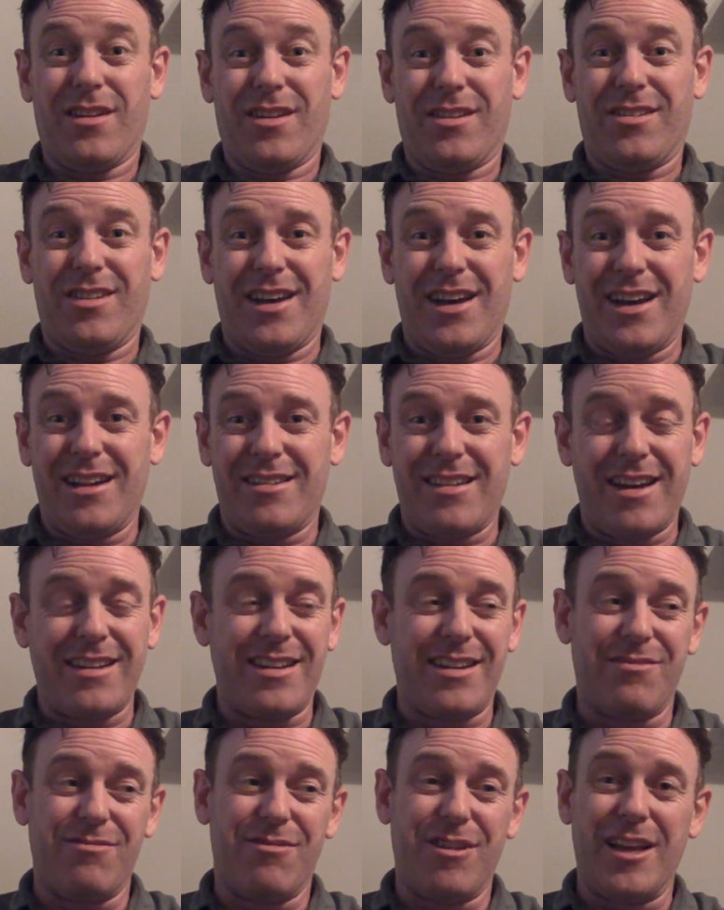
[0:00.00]
on the sides. I
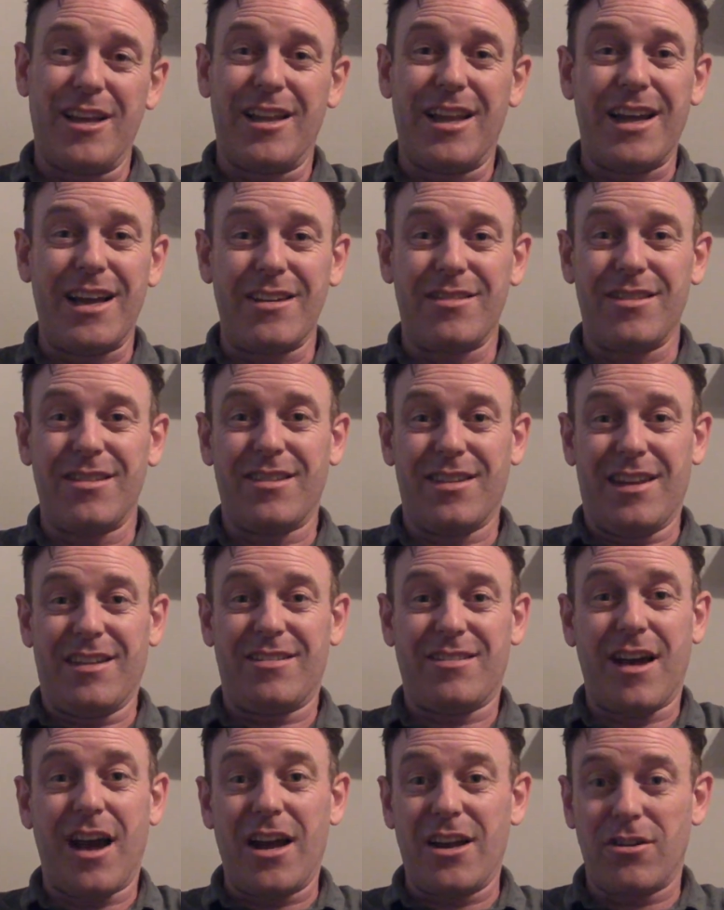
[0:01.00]
didn't realize until I
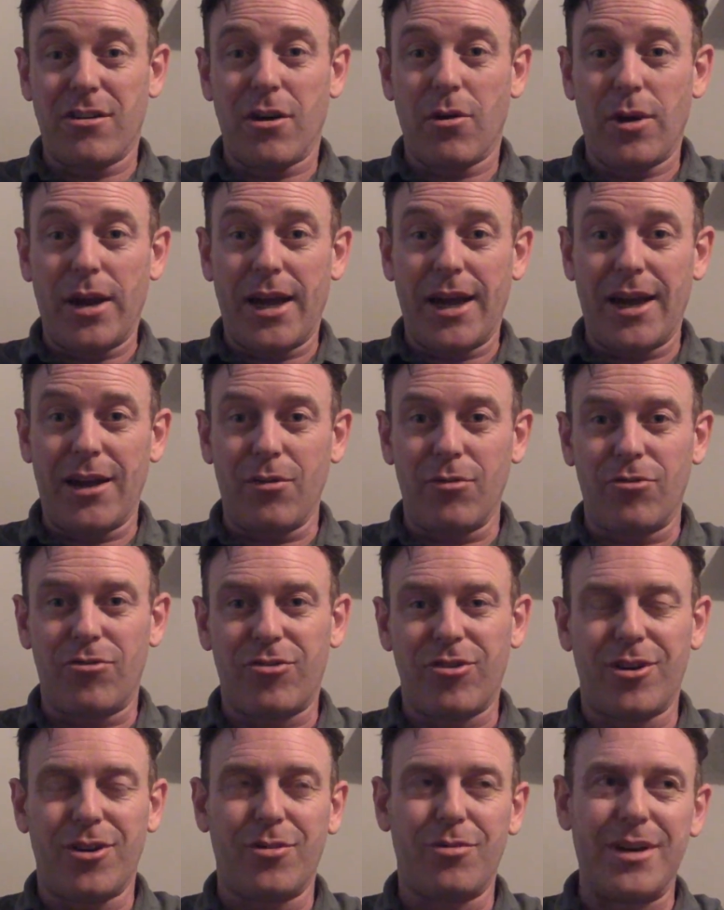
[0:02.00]
started growing it out.
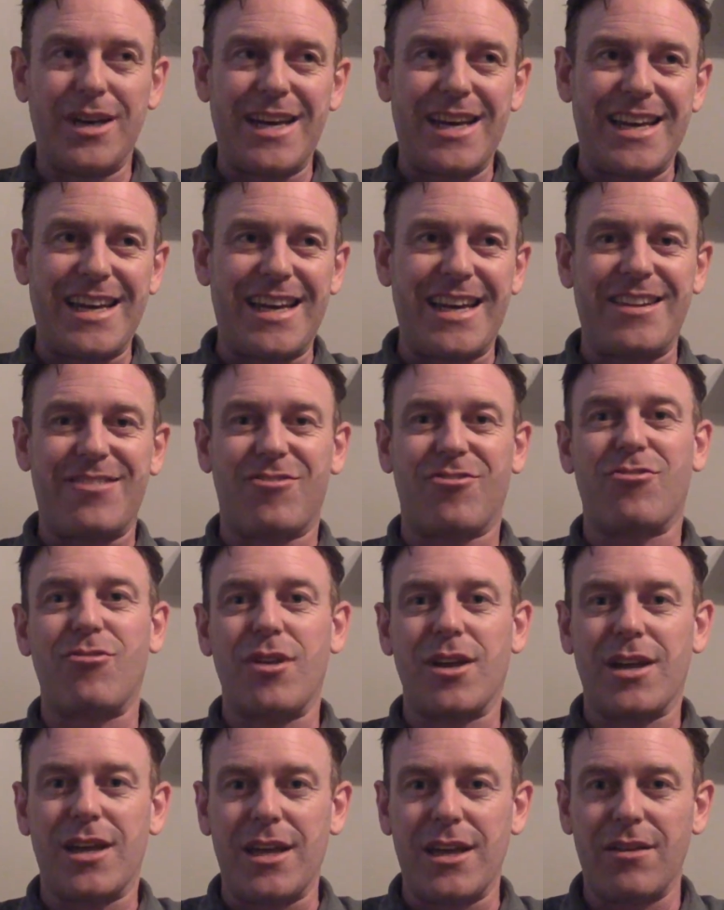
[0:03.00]
So it's
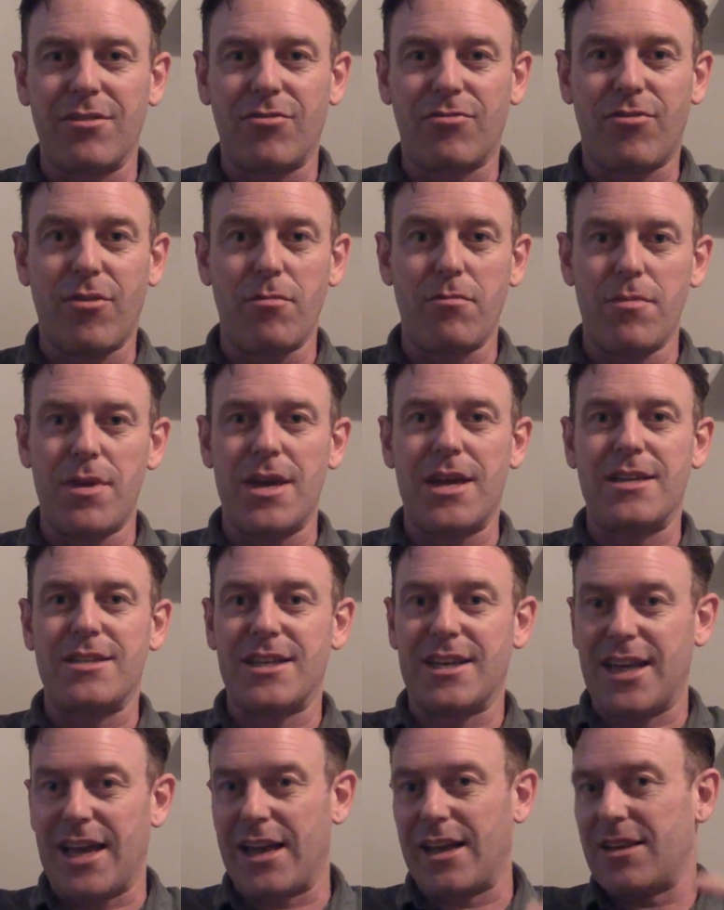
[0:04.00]
tricky for me
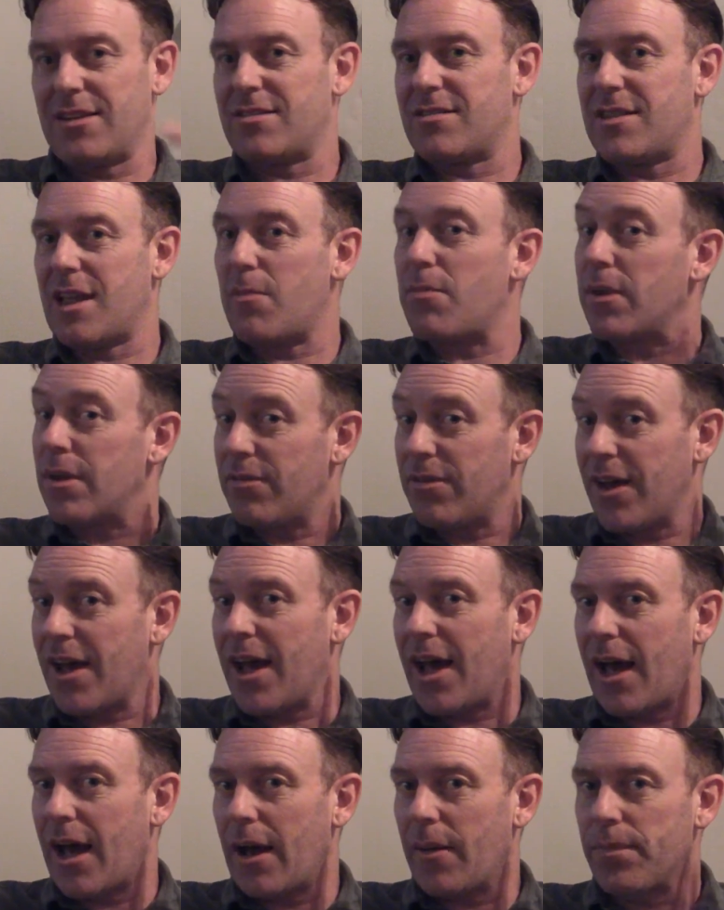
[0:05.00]
to get a snippet of
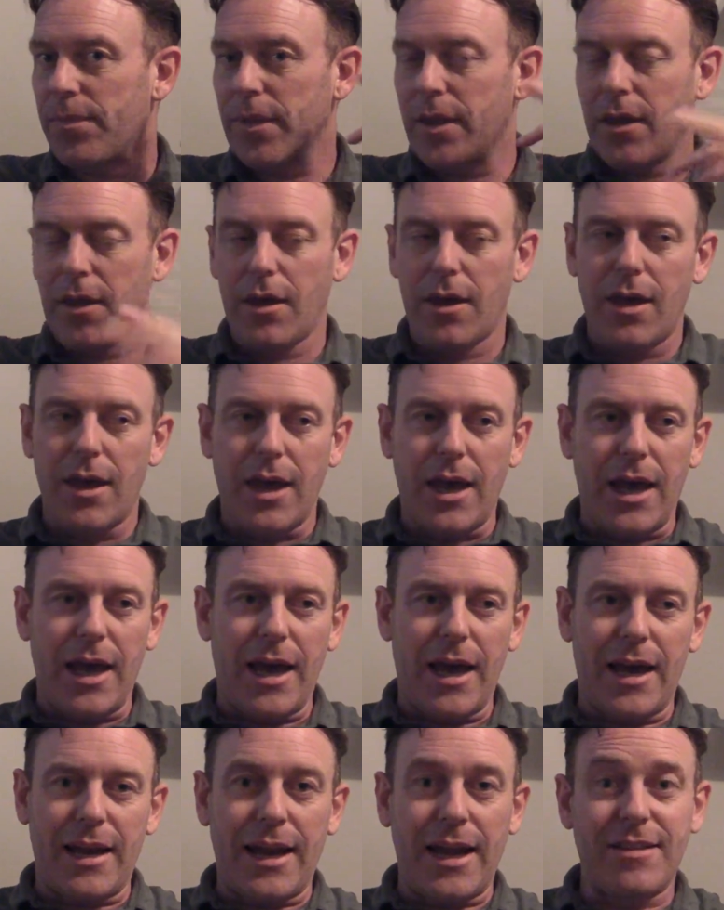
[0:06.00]
hair.
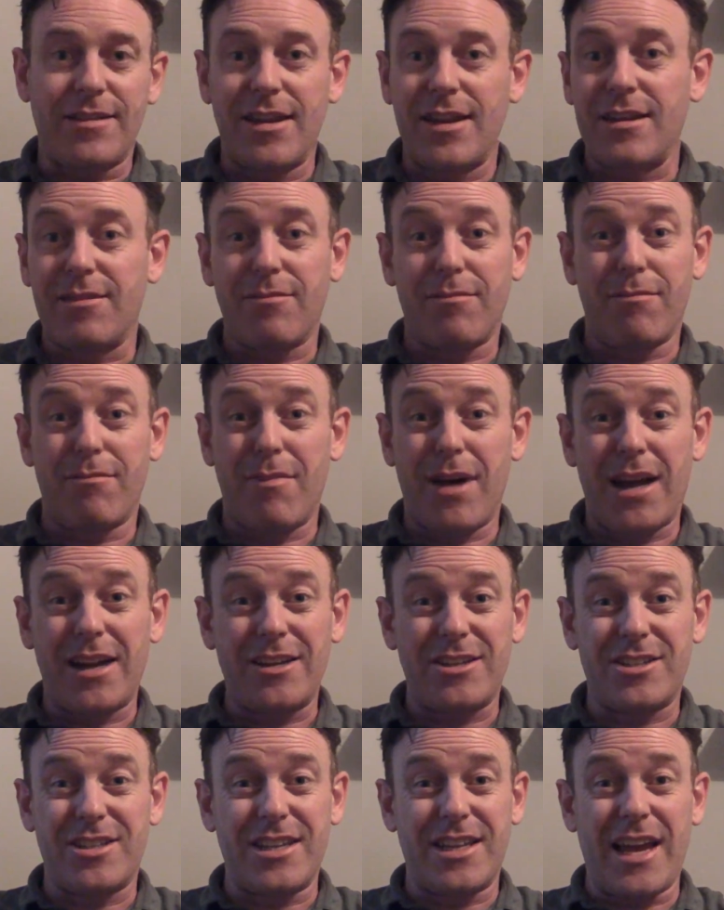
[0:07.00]
And I didn't
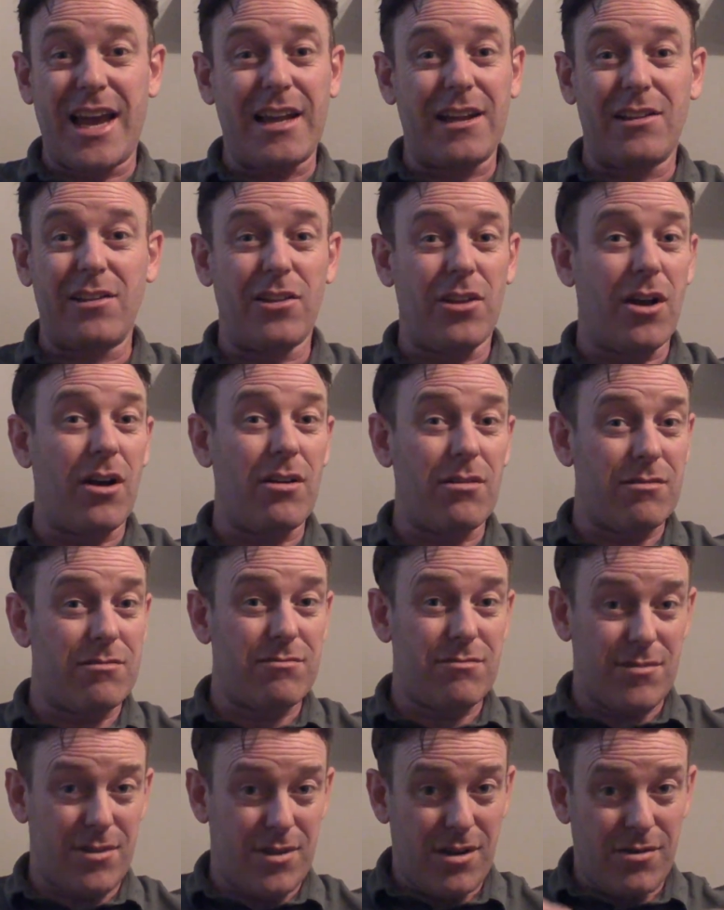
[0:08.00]
manage to get a lot
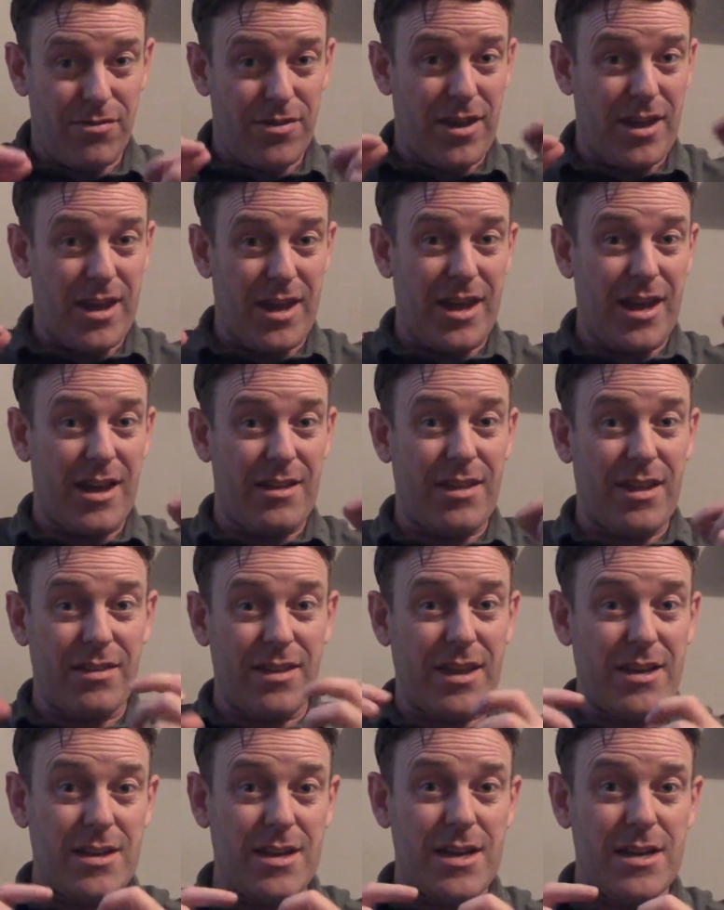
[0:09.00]
of the hair that
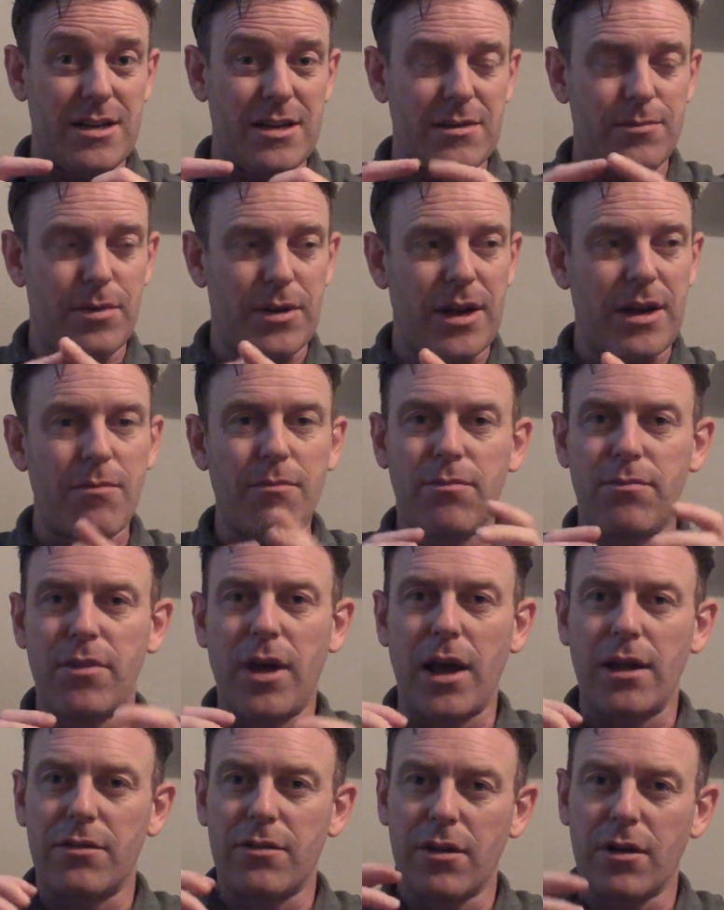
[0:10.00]
they needed. But
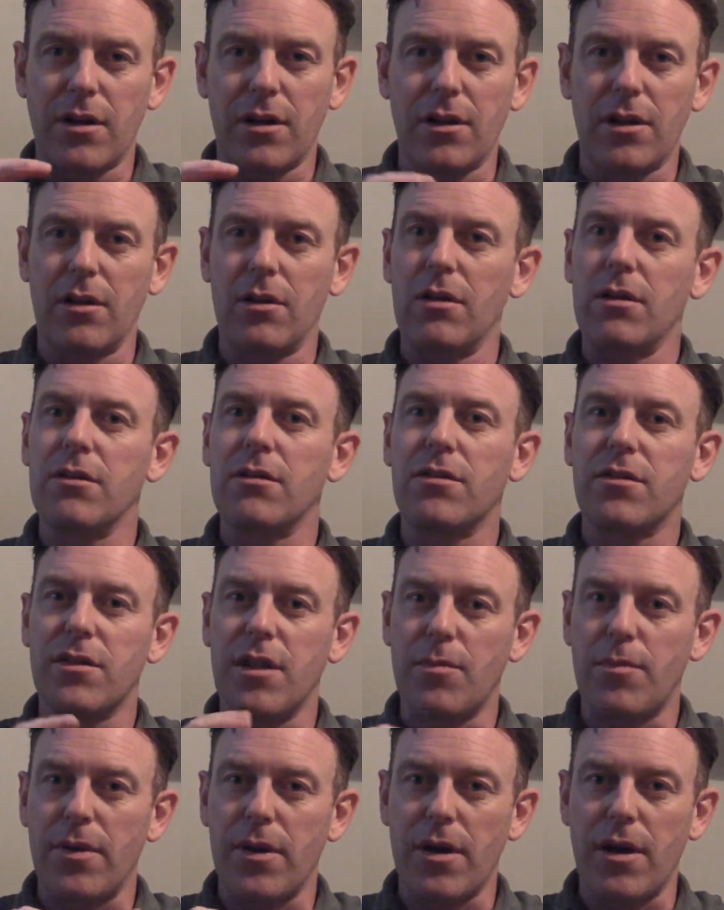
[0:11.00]
I took a little
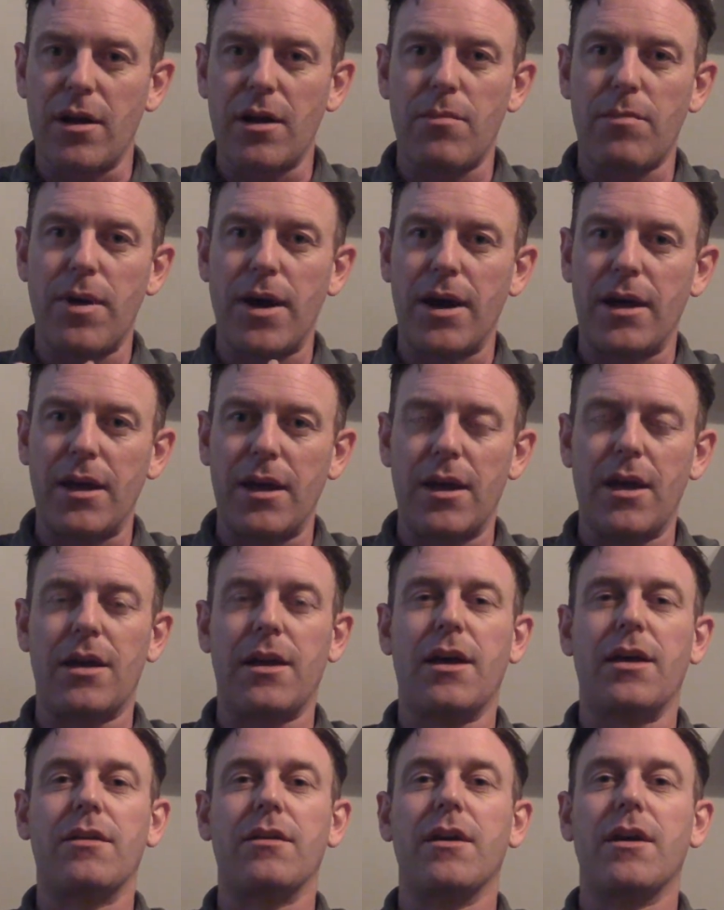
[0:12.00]
snippet and a baggie,
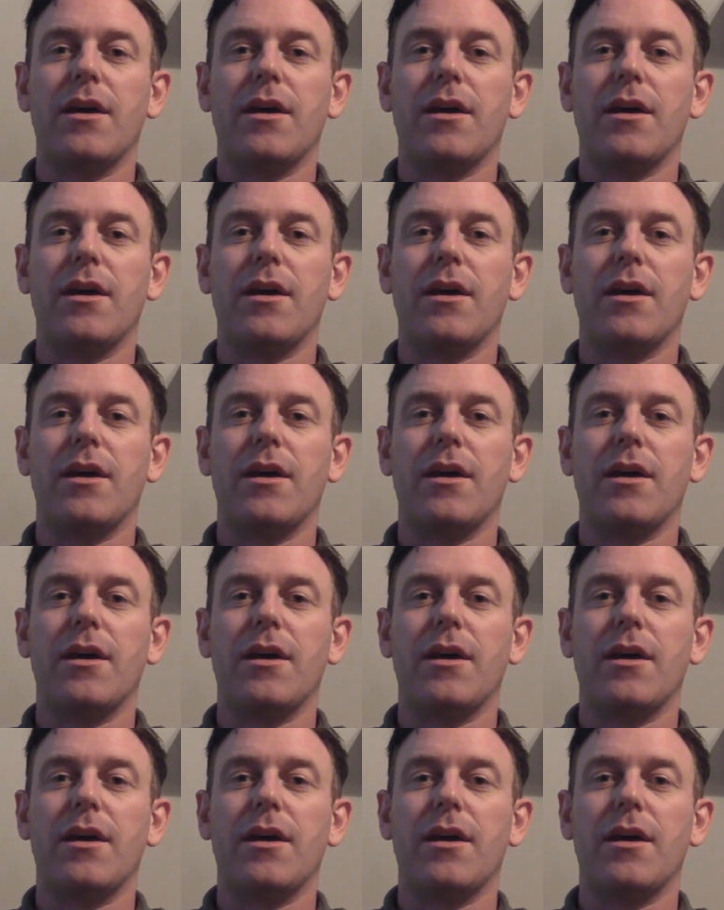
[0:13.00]
and I